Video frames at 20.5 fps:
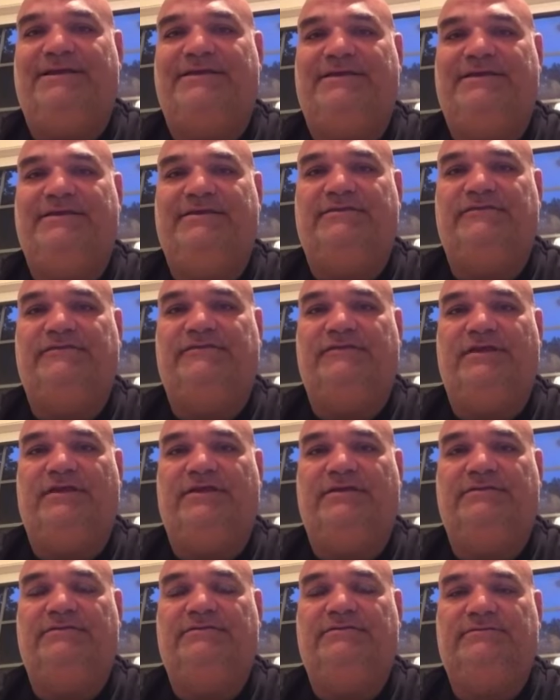of kids
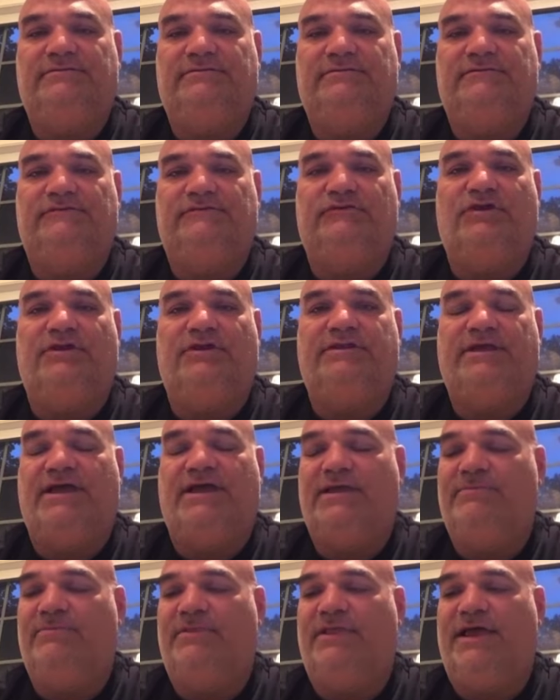that saw
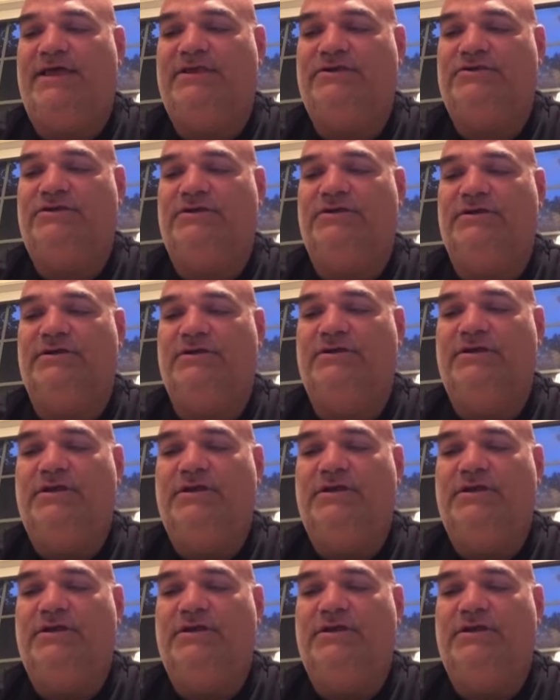time last year.